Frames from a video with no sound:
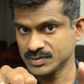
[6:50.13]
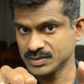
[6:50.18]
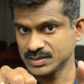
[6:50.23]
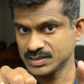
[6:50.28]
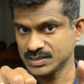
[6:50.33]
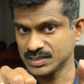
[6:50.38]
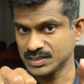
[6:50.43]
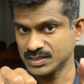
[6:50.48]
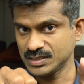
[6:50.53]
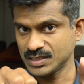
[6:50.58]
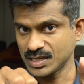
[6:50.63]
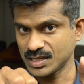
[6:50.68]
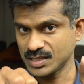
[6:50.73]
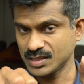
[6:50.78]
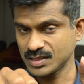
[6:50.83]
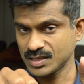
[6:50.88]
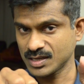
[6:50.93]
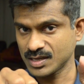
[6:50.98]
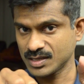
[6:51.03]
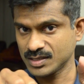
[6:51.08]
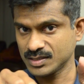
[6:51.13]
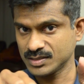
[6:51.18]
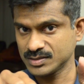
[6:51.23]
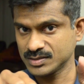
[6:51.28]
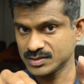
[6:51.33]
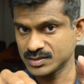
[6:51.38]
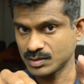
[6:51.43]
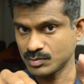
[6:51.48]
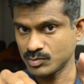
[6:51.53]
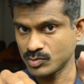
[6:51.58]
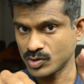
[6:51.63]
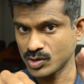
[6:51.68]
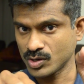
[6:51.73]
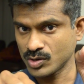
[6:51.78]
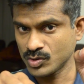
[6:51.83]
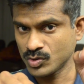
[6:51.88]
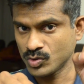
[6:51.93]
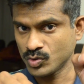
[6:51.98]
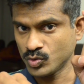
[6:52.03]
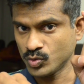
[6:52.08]
Siddhanta is someone
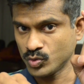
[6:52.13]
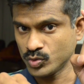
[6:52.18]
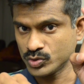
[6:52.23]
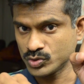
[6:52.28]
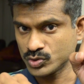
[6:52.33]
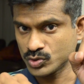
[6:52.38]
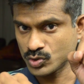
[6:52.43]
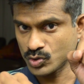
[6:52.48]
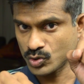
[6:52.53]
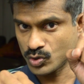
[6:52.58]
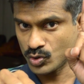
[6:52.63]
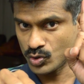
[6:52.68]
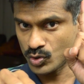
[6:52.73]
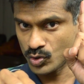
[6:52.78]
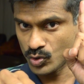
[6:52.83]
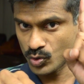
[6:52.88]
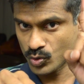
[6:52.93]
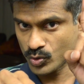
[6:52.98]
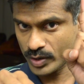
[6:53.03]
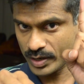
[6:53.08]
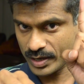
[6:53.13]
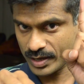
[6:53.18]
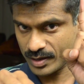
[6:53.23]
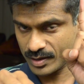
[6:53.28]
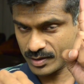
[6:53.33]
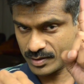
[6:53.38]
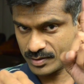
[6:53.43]
who is looking.